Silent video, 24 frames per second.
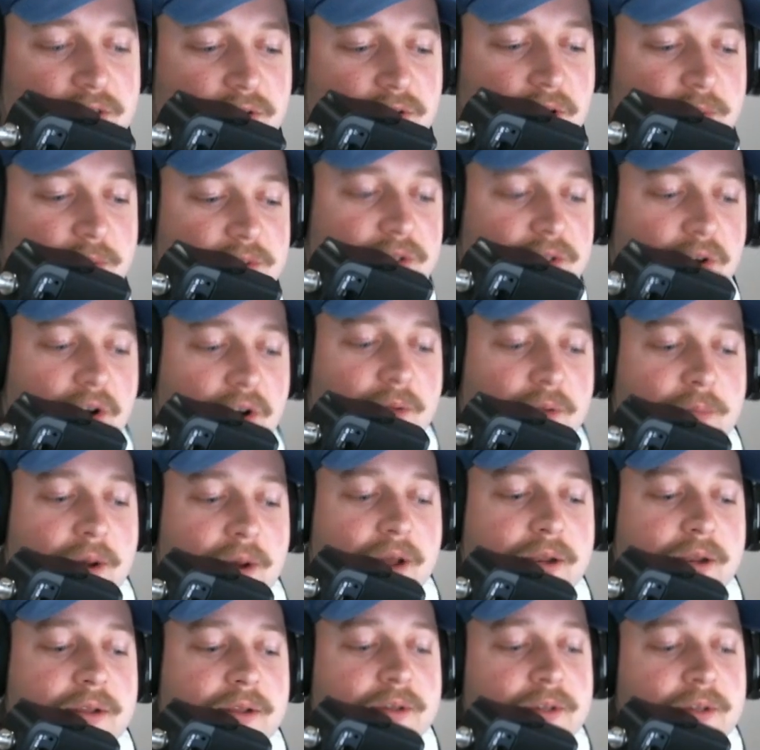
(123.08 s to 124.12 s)
your upside.
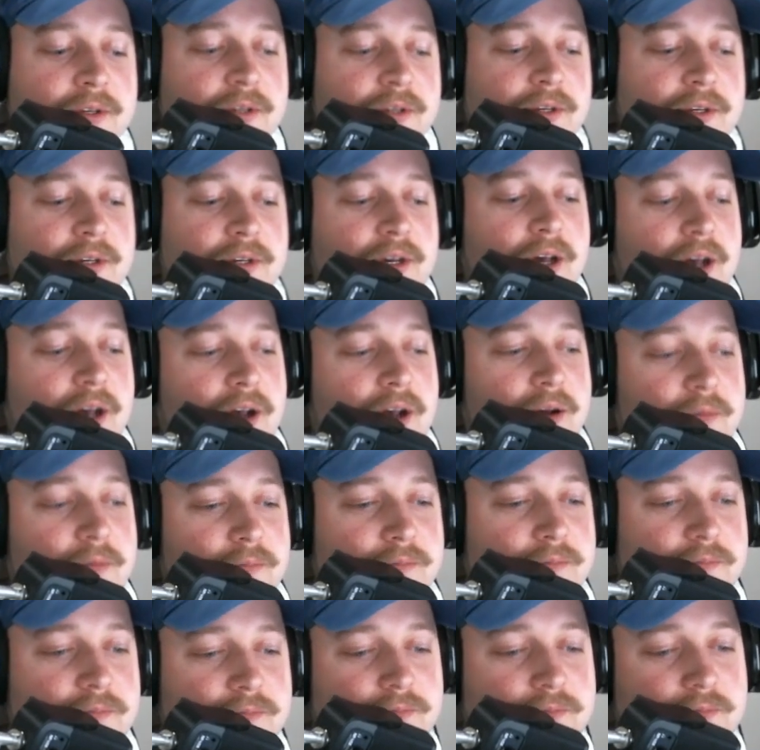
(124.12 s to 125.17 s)
But don't